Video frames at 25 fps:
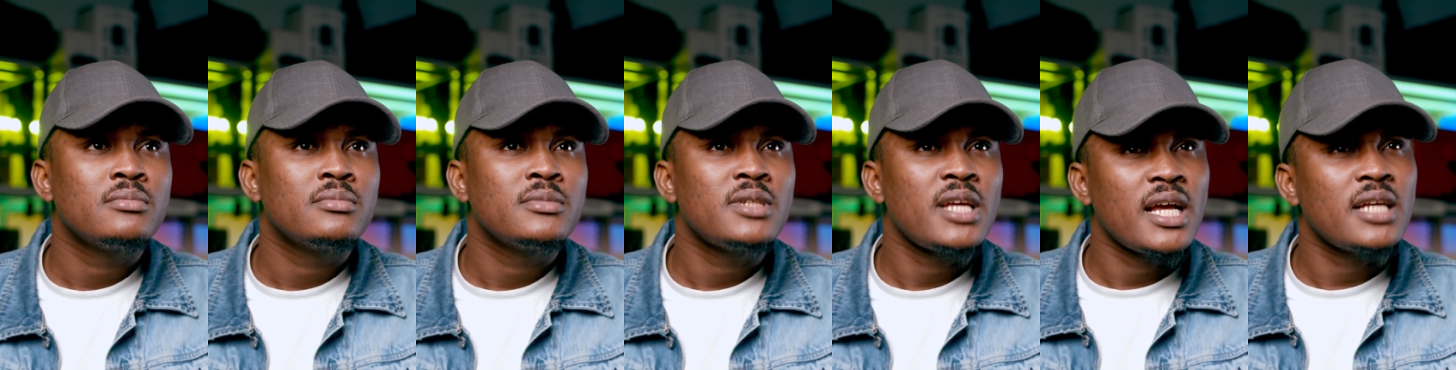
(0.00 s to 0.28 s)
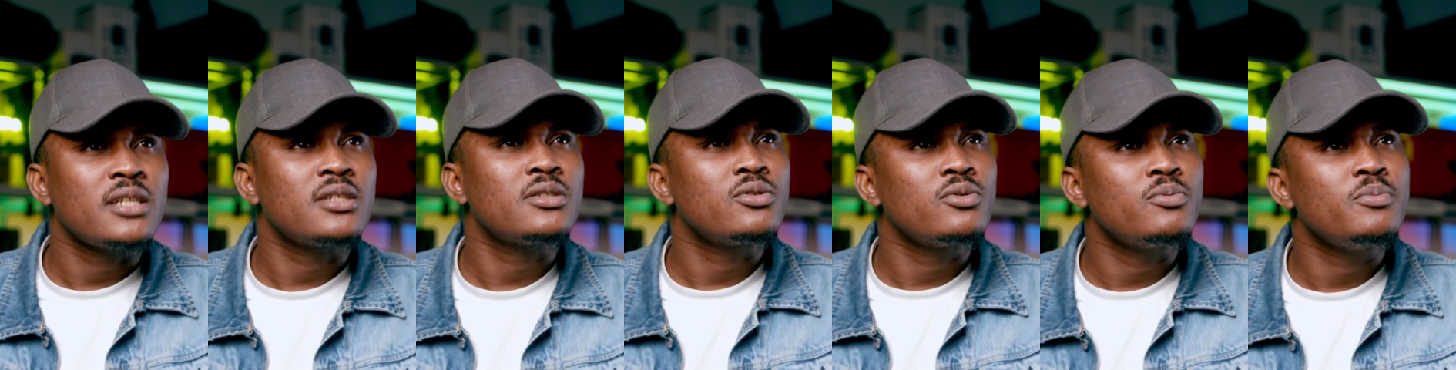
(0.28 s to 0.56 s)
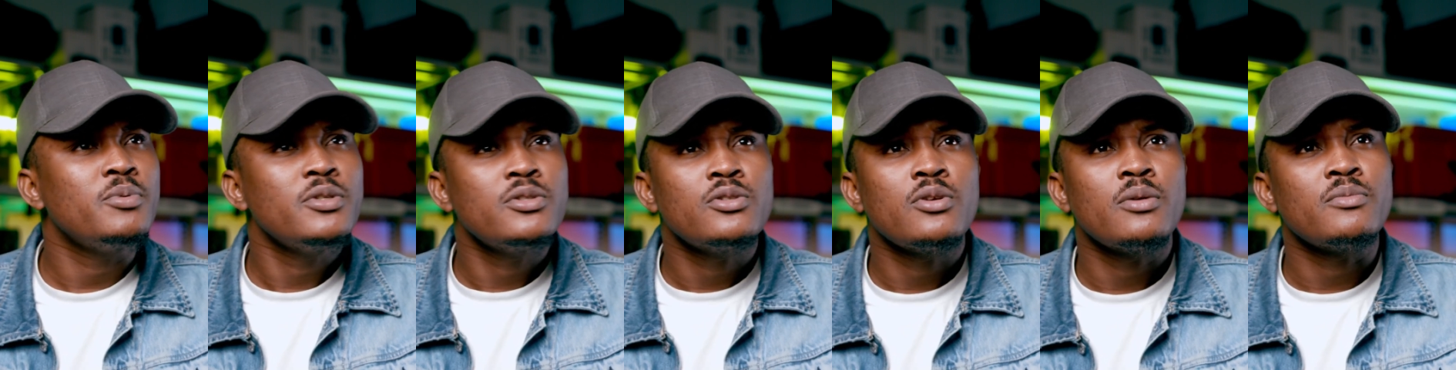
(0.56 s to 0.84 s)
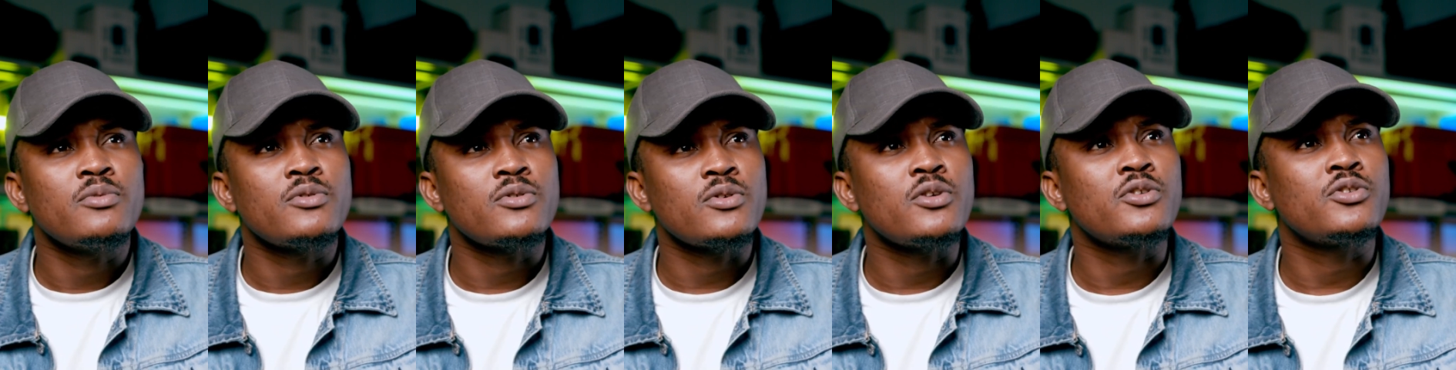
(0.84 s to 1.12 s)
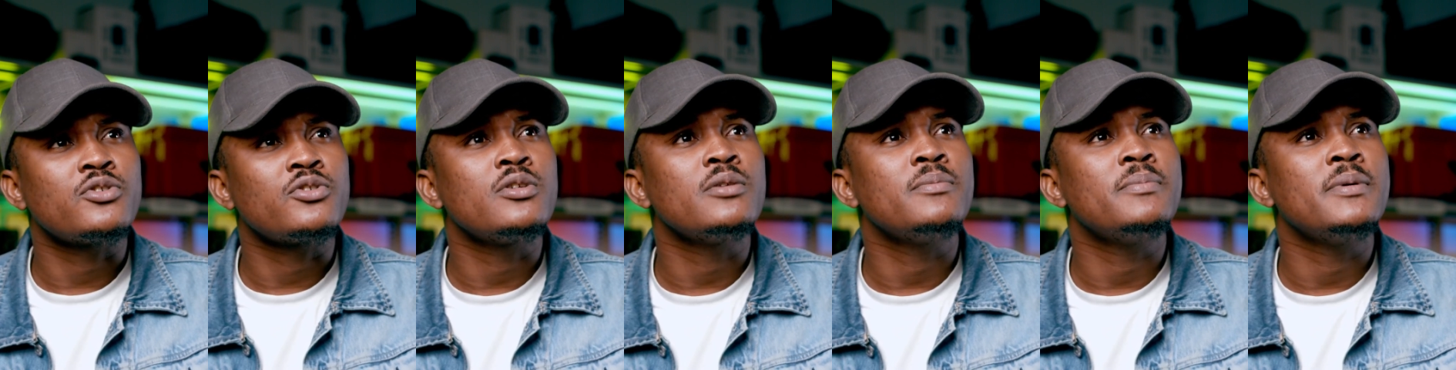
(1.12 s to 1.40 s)
There has to be some
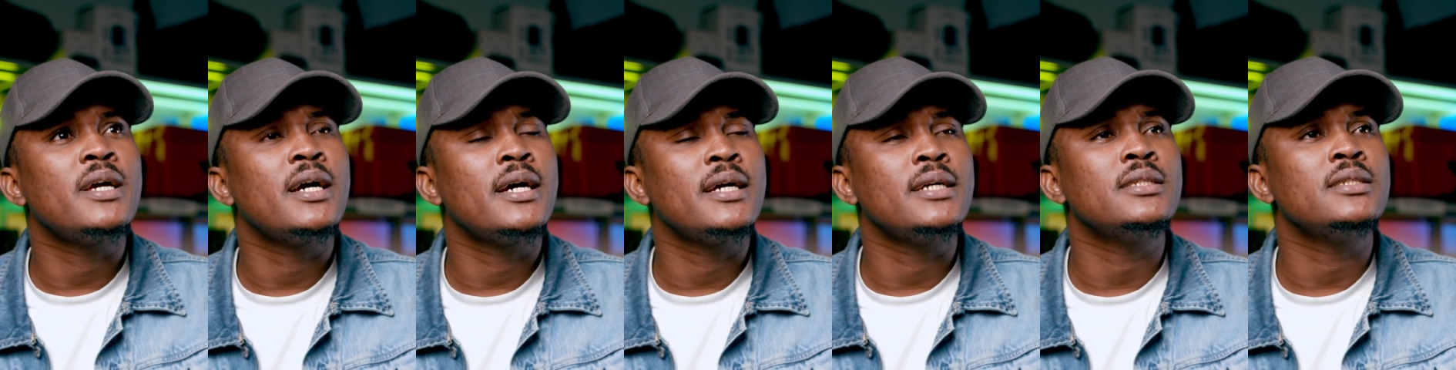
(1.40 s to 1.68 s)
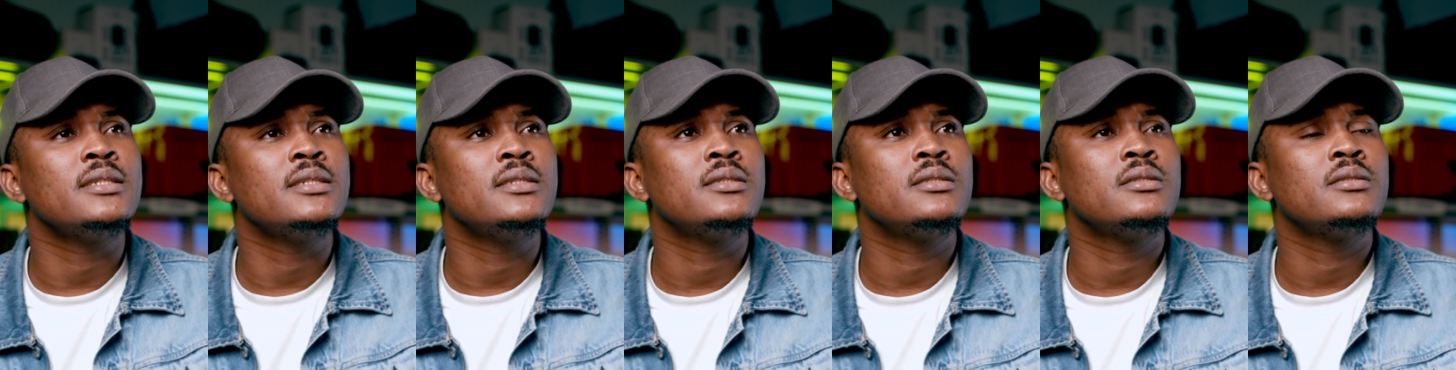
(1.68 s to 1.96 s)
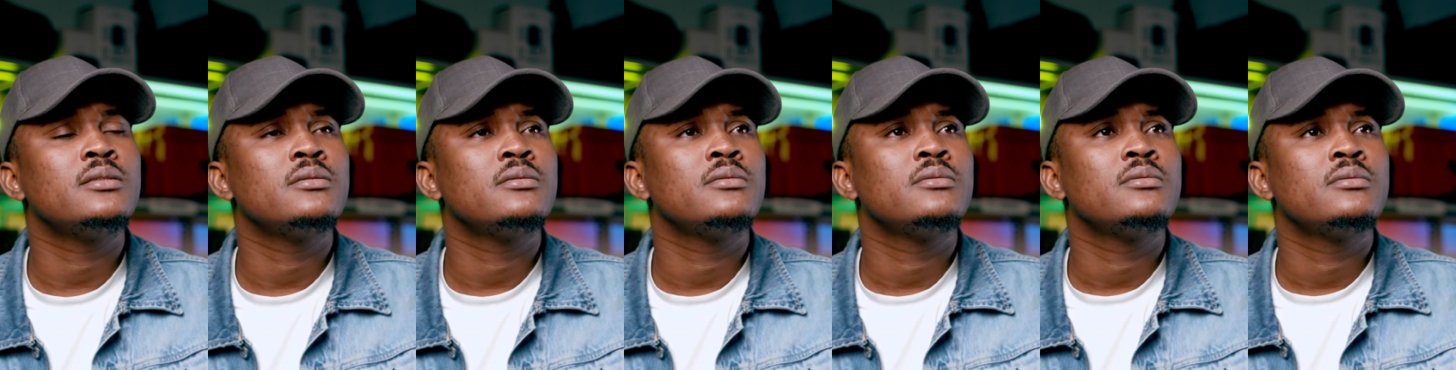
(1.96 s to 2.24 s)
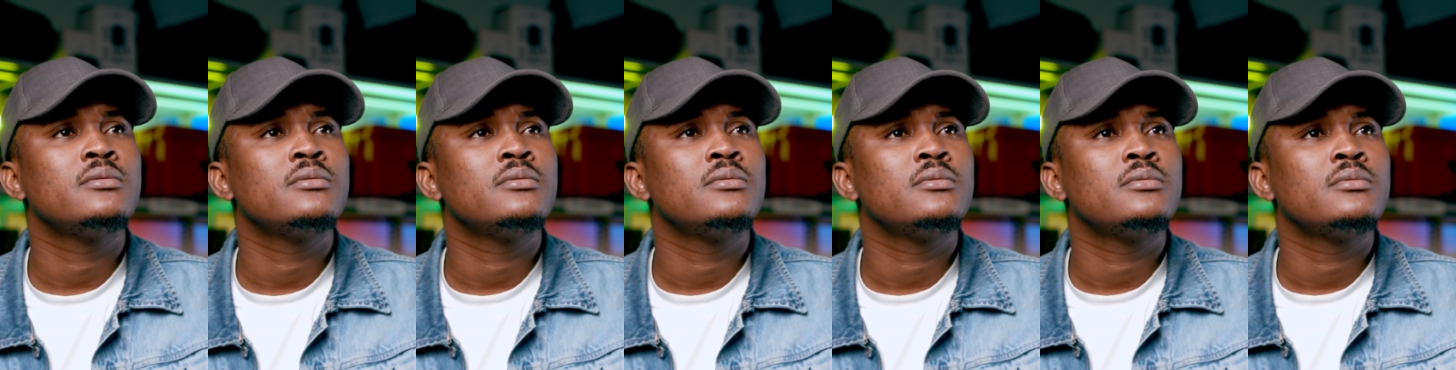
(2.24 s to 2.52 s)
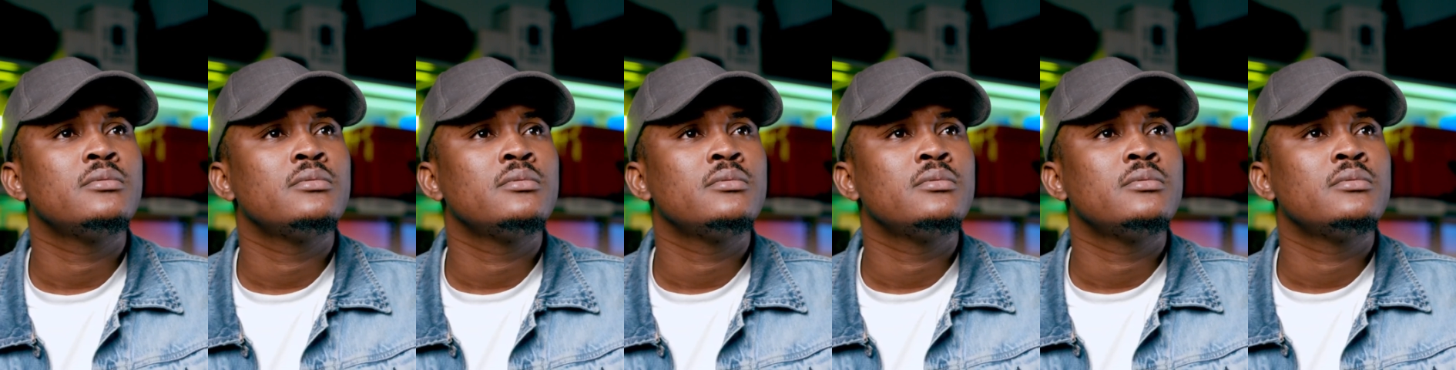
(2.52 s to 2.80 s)
sorcery behind it.
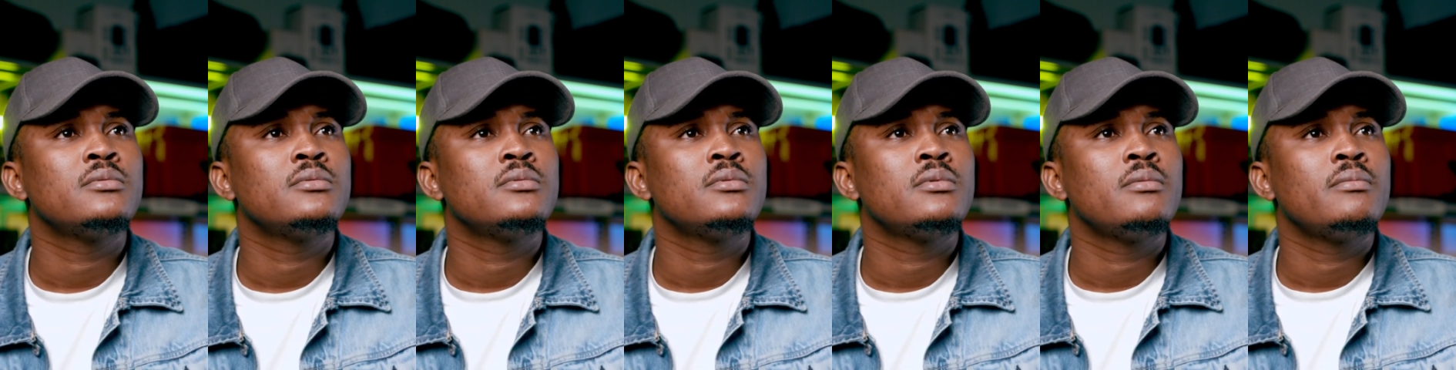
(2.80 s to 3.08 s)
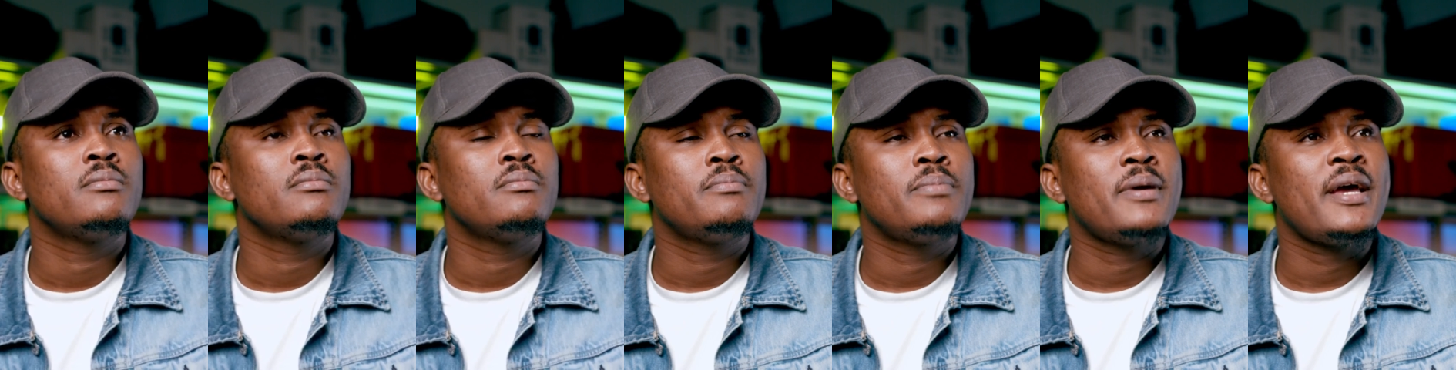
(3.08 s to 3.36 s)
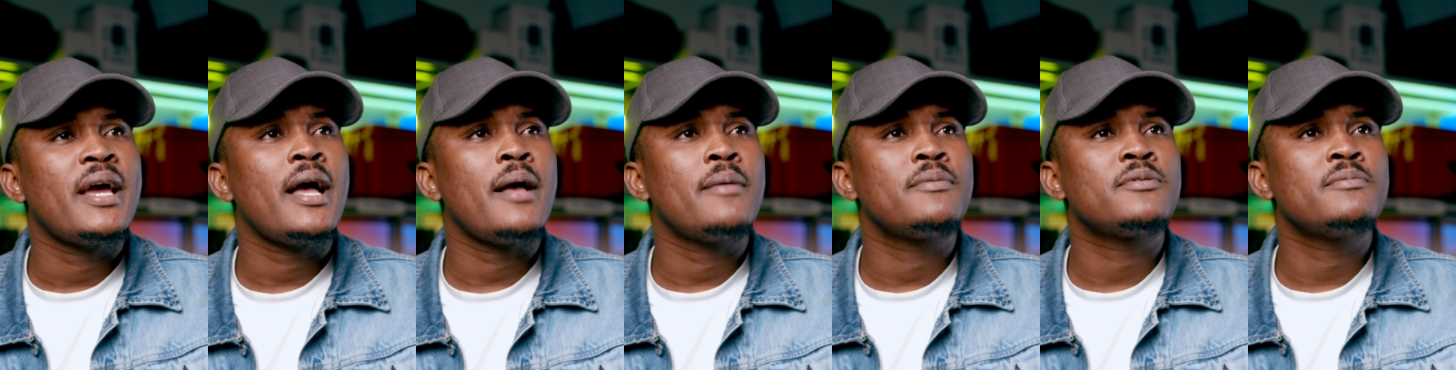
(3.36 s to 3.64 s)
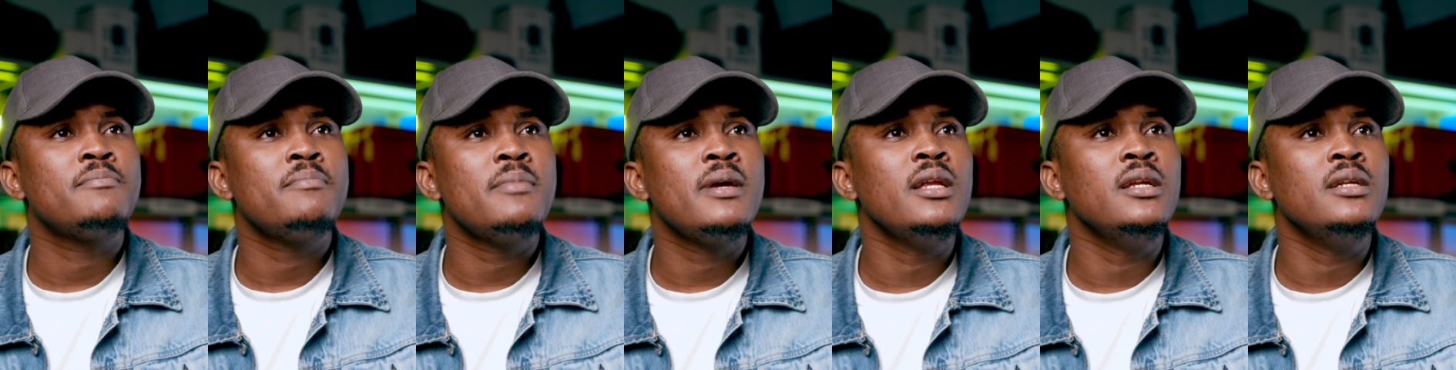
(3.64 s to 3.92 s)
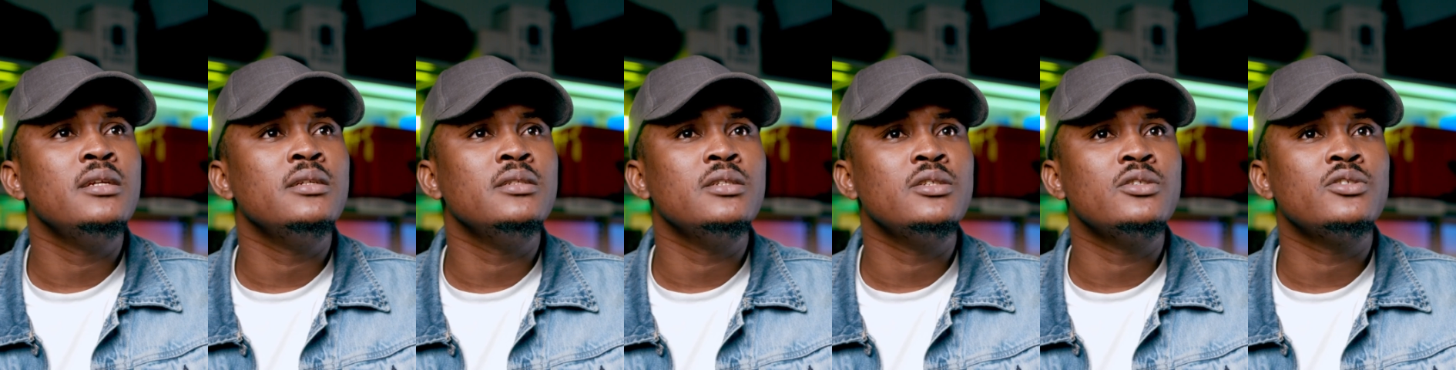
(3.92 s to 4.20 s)
Perhaps
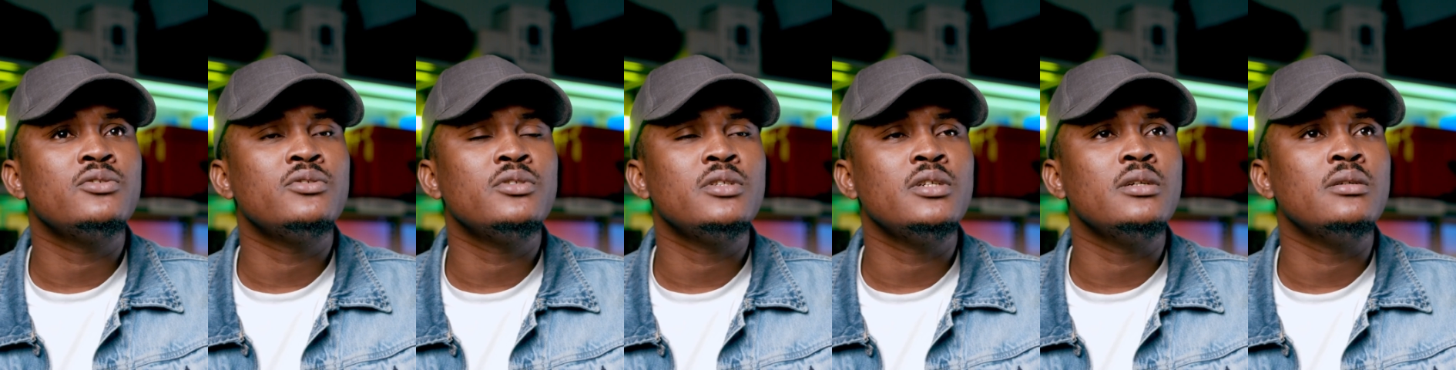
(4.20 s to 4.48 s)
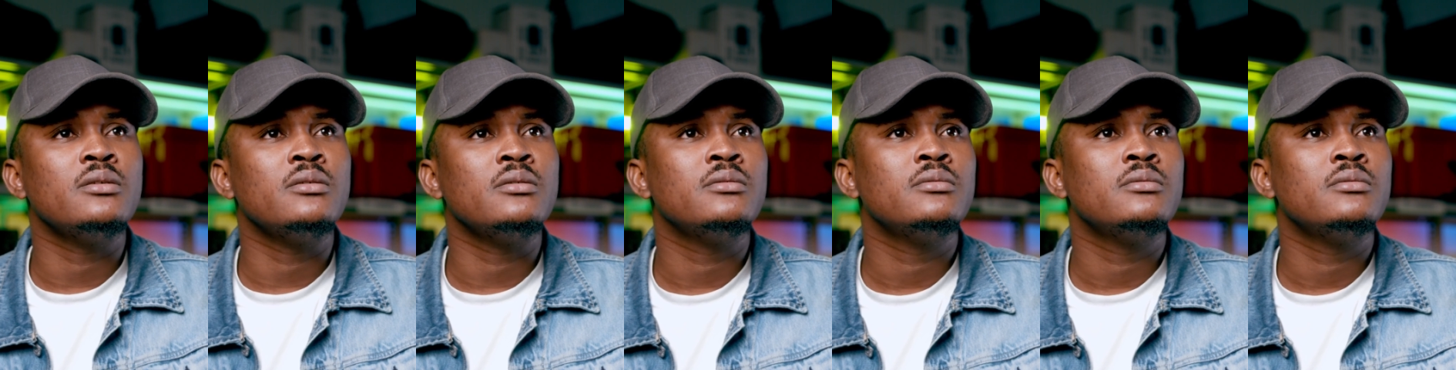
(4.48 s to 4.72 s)
Merlin is real.